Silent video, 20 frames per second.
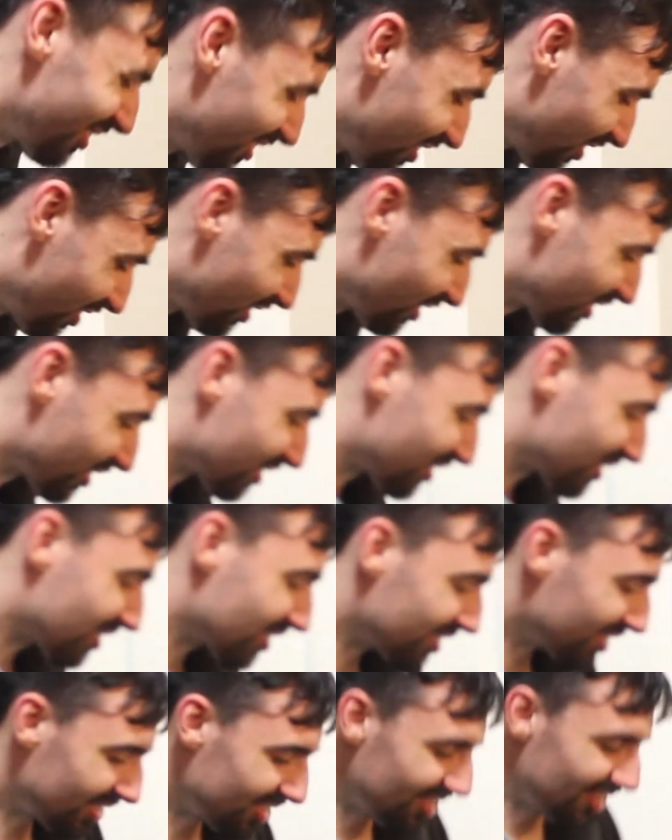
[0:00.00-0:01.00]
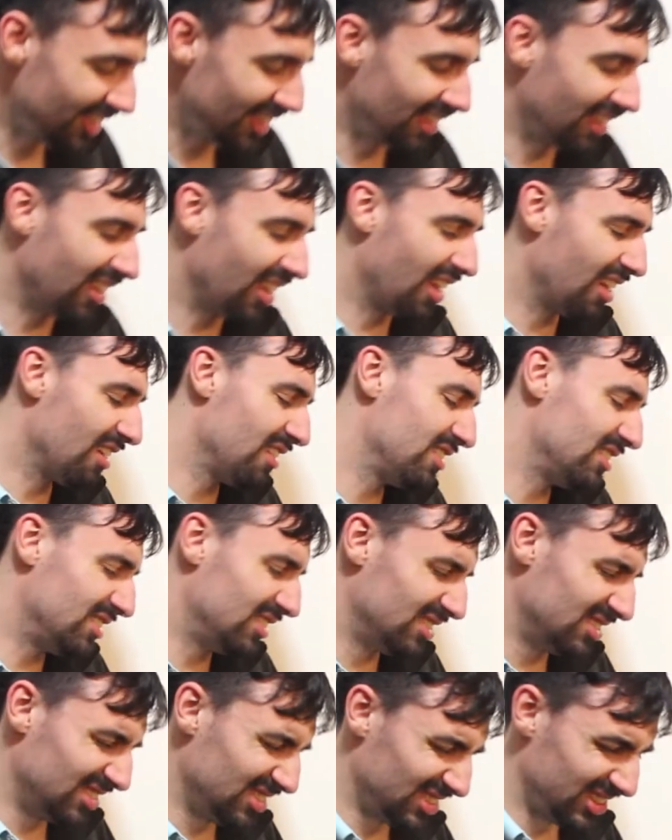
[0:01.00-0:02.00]
do you feel, Andy?
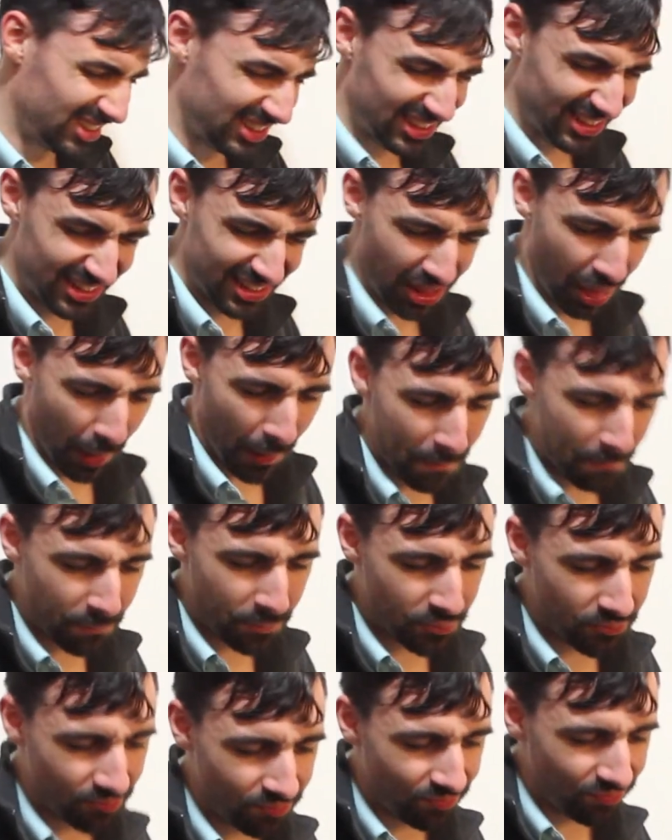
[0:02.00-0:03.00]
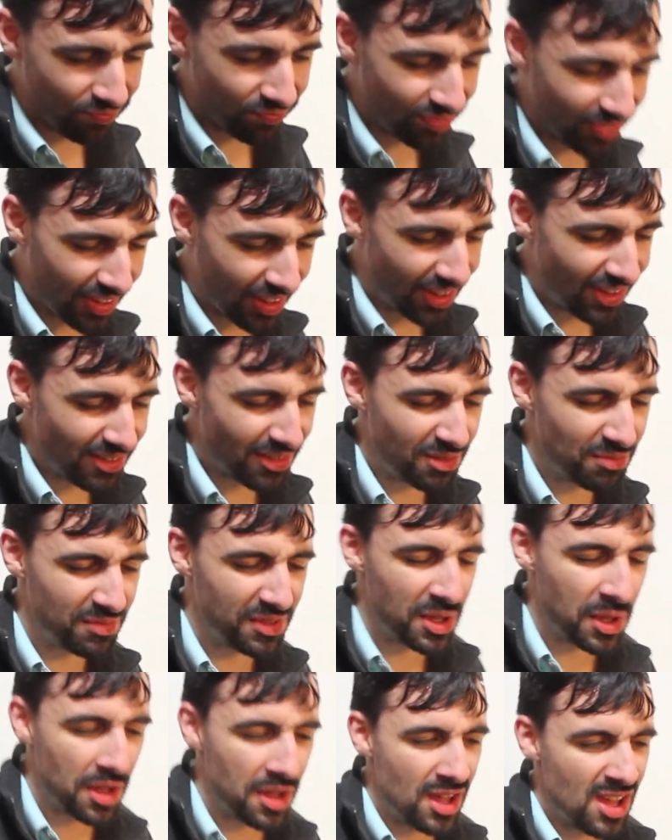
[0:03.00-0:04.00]
Feel like a man? Are you a
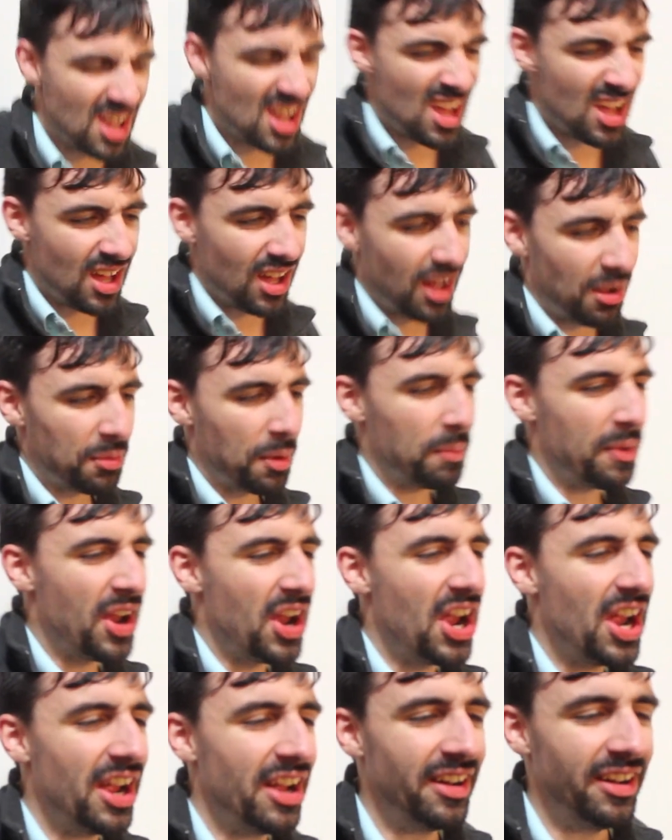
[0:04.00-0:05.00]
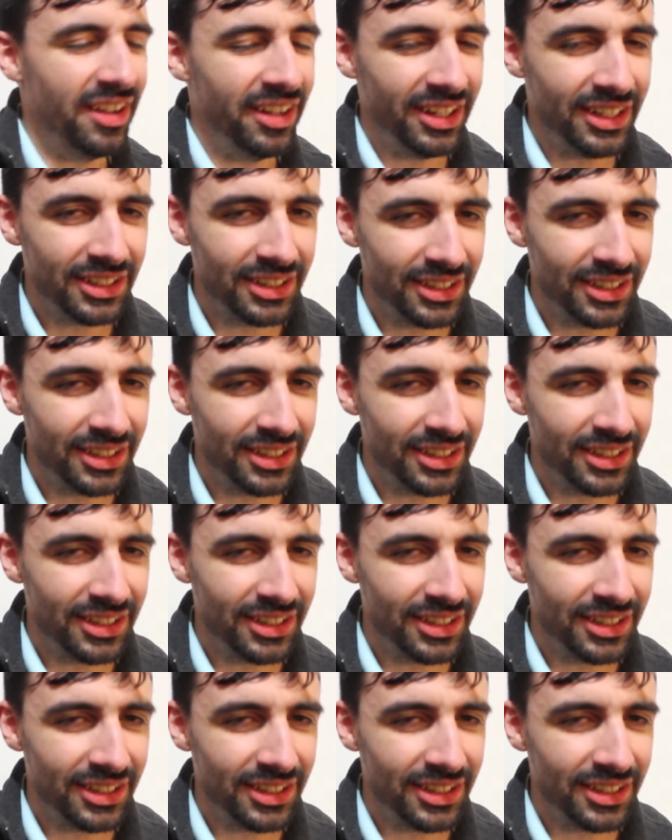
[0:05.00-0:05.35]
man? I'm a man. Even